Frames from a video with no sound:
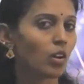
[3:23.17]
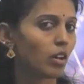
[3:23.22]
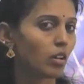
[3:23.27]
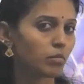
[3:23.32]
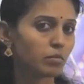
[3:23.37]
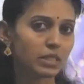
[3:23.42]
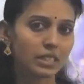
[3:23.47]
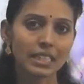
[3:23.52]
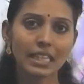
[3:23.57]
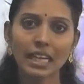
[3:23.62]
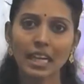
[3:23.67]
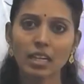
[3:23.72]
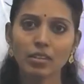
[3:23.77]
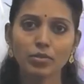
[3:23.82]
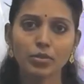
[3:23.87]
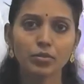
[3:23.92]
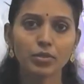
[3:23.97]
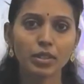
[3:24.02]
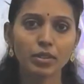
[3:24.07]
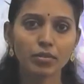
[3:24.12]
obviously
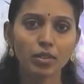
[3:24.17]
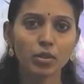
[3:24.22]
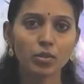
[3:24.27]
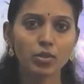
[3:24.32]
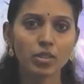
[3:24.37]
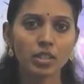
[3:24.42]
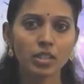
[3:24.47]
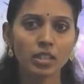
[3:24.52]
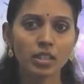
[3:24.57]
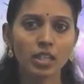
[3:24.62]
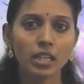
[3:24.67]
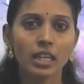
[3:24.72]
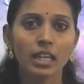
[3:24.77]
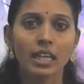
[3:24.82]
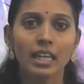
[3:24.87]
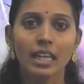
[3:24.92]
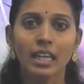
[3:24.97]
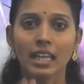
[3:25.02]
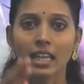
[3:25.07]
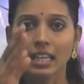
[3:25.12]
half of a revolution.
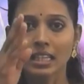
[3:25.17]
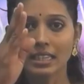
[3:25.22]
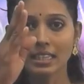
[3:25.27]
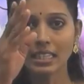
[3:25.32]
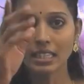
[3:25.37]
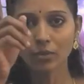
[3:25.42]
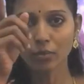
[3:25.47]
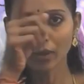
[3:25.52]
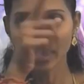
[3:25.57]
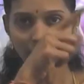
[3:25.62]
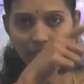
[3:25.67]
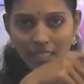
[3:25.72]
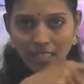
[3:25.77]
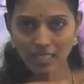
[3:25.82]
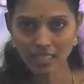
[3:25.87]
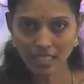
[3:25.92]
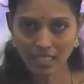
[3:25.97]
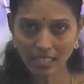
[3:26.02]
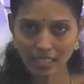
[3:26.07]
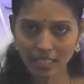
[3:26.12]
Then
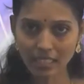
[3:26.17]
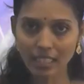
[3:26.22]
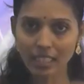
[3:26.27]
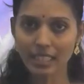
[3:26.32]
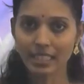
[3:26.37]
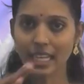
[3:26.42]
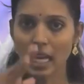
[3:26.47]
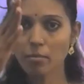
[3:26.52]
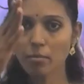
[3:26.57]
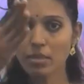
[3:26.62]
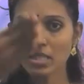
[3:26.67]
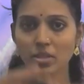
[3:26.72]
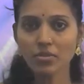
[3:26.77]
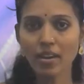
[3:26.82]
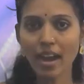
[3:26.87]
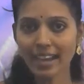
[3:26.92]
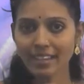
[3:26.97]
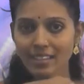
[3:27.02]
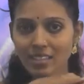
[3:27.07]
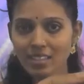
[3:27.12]
one circle can be
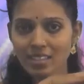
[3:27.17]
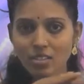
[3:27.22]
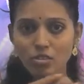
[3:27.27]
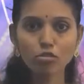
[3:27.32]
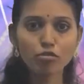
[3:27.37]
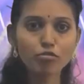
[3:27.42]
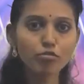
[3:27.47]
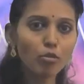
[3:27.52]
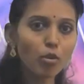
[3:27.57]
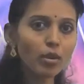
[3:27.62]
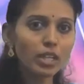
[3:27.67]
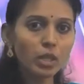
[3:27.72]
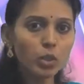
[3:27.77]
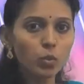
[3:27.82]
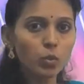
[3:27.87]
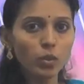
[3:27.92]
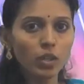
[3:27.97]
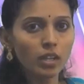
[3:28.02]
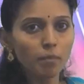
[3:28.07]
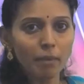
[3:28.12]
divided into 4
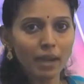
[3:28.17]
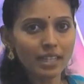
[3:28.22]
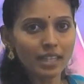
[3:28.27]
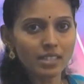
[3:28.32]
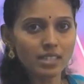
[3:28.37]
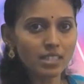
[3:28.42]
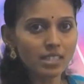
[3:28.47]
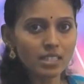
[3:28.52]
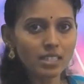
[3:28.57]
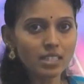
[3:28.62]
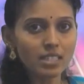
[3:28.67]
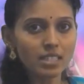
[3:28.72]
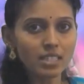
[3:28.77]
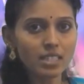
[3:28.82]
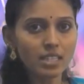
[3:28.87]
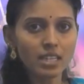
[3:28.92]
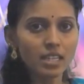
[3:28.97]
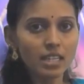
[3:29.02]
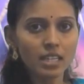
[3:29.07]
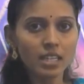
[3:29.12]
equal parts, isn't
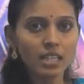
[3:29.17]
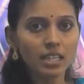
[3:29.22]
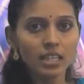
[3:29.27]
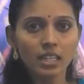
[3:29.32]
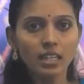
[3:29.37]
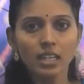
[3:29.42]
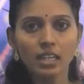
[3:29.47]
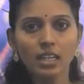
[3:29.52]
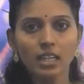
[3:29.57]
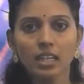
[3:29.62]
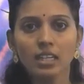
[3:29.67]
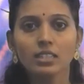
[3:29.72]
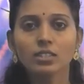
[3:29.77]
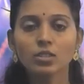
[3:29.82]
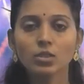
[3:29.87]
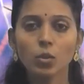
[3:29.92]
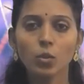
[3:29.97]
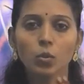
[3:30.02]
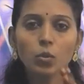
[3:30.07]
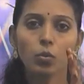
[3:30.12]
it?
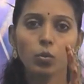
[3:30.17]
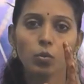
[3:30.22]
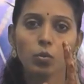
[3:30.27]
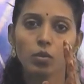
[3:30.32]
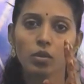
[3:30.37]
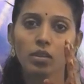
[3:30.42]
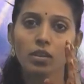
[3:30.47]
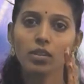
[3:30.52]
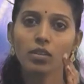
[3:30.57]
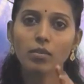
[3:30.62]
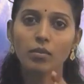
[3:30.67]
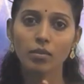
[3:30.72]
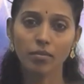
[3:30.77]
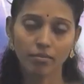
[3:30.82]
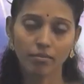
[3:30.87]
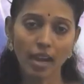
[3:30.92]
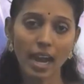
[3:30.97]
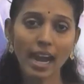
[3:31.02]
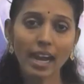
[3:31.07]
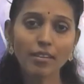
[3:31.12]
So
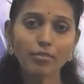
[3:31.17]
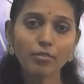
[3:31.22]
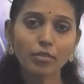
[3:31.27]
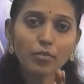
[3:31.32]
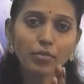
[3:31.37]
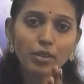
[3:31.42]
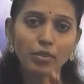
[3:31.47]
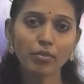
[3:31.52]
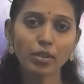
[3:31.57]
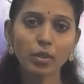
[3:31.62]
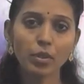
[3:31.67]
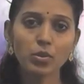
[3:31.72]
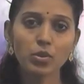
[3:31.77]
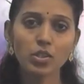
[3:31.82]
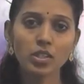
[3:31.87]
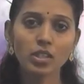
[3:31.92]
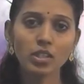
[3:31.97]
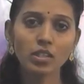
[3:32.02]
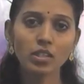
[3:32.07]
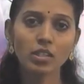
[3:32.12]
half of
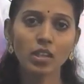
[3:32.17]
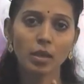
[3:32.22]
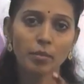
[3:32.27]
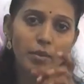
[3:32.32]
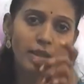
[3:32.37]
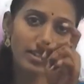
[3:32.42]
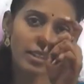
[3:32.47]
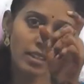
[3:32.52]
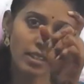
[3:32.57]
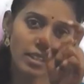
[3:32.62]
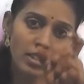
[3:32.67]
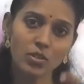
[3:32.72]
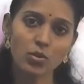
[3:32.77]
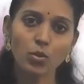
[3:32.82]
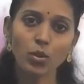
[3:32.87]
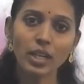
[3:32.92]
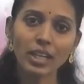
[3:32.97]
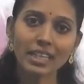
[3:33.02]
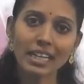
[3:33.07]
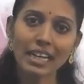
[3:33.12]
revolution, a
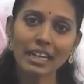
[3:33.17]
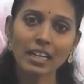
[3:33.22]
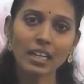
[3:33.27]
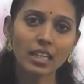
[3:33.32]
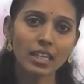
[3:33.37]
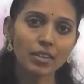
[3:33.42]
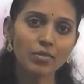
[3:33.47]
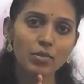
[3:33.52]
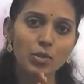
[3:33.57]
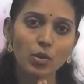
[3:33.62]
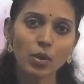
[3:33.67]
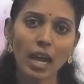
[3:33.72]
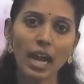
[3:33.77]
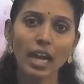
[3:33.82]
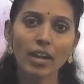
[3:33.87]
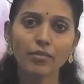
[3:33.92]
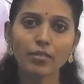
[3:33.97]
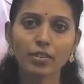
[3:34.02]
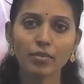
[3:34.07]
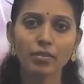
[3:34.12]
straight angle gives you
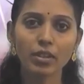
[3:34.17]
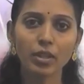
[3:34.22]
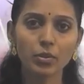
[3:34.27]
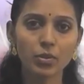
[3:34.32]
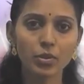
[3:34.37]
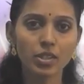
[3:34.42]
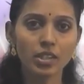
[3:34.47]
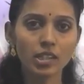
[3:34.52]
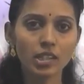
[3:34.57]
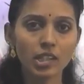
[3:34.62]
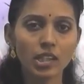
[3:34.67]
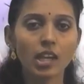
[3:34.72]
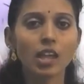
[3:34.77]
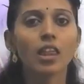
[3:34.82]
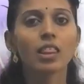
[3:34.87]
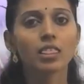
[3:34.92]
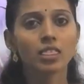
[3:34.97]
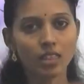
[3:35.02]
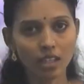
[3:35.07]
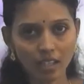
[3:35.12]
half revolution.
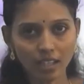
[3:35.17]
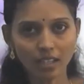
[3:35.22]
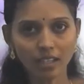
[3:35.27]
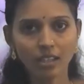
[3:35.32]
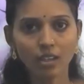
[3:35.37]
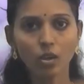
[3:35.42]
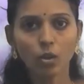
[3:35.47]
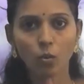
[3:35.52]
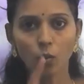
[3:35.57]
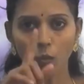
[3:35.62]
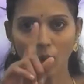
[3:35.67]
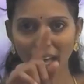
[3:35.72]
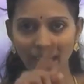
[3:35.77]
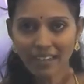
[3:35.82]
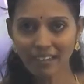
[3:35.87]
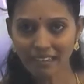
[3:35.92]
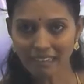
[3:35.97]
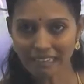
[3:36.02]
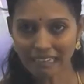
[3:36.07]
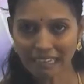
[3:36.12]
Then
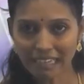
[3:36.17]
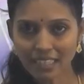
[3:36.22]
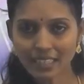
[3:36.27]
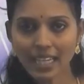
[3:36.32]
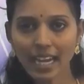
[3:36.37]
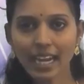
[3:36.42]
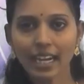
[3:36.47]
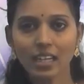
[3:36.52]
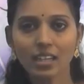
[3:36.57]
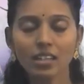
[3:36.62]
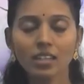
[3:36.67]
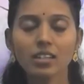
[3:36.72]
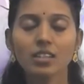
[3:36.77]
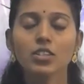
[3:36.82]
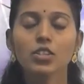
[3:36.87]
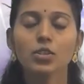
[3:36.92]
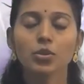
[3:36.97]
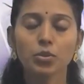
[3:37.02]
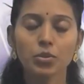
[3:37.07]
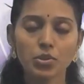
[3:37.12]
one right angle
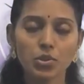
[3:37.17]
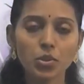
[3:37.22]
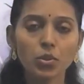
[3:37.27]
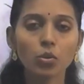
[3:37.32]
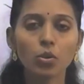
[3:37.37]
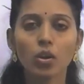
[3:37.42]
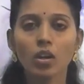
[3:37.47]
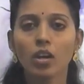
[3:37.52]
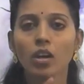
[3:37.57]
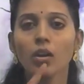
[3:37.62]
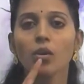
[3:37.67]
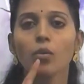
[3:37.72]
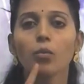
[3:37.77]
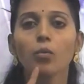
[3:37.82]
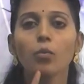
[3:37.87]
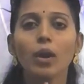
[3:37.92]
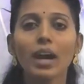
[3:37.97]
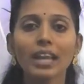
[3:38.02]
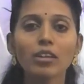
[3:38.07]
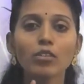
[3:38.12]
shows you
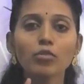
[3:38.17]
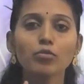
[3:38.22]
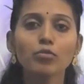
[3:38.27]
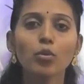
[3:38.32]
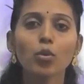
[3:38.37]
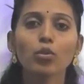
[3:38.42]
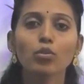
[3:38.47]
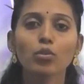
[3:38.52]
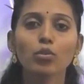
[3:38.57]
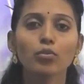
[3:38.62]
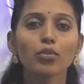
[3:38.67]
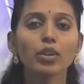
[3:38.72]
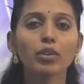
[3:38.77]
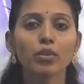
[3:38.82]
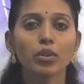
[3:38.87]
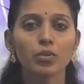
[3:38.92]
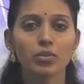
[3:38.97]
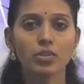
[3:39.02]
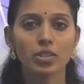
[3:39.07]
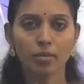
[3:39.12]
1/4 of a
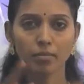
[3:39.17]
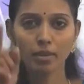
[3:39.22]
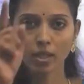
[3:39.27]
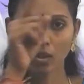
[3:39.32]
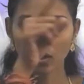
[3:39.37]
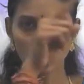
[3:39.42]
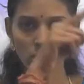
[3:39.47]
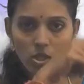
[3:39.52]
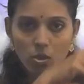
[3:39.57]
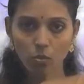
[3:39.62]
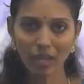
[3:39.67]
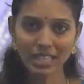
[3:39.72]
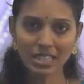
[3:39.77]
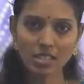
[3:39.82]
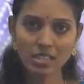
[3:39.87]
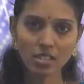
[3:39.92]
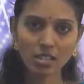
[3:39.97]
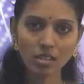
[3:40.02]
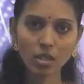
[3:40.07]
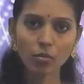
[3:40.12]
revolution, because
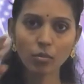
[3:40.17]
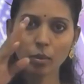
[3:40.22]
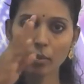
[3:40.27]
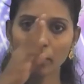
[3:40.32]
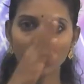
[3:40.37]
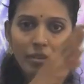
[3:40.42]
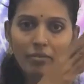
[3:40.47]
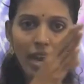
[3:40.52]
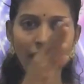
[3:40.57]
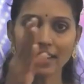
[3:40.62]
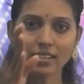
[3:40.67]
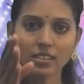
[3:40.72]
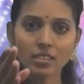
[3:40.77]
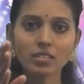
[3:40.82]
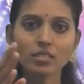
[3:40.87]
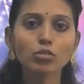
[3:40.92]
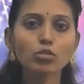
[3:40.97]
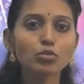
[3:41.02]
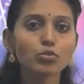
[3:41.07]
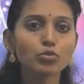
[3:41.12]
one circle will be divided
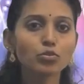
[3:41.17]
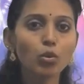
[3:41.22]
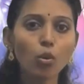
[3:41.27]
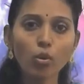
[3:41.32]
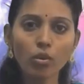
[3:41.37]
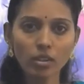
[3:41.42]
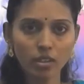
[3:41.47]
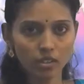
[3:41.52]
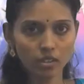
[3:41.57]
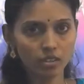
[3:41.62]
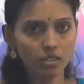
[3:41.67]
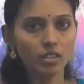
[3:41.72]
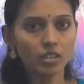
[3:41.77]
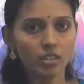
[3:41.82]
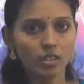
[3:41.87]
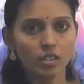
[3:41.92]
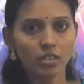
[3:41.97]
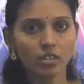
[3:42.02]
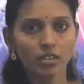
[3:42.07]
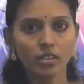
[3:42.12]
into 4
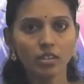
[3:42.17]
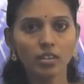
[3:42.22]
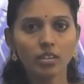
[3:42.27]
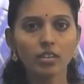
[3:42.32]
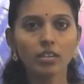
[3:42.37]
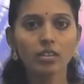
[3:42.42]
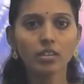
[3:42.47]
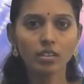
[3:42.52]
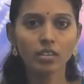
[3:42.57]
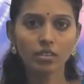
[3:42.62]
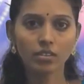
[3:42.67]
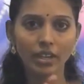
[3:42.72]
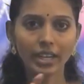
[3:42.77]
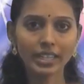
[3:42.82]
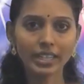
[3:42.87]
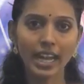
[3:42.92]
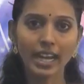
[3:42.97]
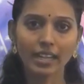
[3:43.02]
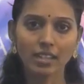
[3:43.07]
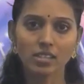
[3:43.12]

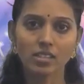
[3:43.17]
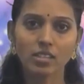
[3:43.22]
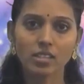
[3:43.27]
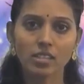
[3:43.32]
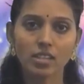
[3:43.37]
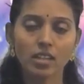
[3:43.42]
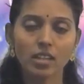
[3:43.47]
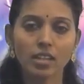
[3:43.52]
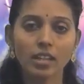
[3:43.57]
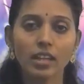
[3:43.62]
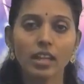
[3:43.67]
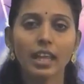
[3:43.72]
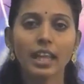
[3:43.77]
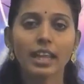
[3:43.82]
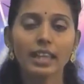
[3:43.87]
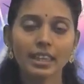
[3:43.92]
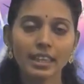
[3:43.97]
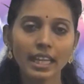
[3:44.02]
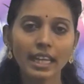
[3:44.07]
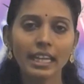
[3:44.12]
right angles.
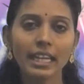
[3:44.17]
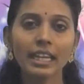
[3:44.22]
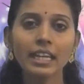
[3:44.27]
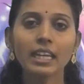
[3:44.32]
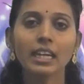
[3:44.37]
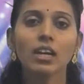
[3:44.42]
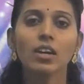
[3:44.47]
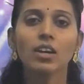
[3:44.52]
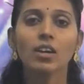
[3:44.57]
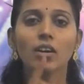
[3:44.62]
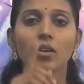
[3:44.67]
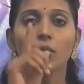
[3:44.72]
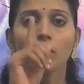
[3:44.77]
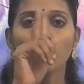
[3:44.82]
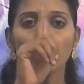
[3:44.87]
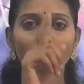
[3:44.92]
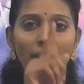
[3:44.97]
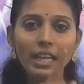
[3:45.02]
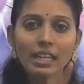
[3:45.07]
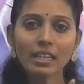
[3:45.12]
Then
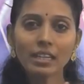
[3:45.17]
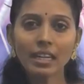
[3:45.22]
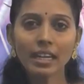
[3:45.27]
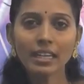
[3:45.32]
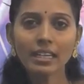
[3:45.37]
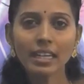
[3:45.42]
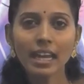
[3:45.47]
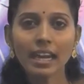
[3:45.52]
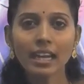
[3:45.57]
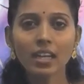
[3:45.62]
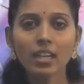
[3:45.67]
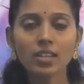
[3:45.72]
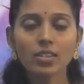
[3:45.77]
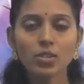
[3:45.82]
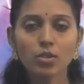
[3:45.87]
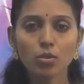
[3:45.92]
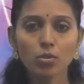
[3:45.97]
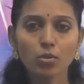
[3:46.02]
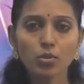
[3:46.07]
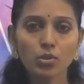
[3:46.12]
one right angle
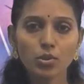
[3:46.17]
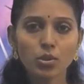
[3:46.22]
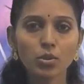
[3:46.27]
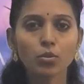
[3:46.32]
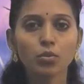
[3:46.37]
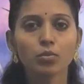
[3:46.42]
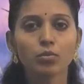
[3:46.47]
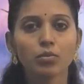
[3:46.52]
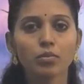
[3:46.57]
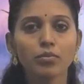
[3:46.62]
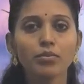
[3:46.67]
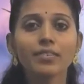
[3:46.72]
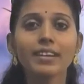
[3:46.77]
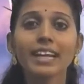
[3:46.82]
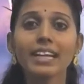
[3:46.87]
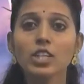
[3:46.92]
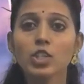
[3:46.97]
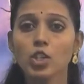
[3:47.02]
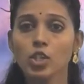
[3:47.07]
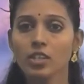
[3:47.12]
shows you
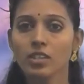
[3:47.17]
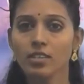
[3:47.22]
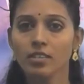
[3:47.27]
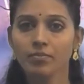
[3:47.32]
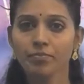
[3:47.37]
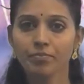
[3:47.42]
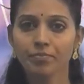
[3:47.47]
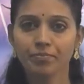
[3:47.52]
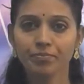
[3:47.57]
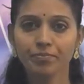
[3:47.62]
fraction.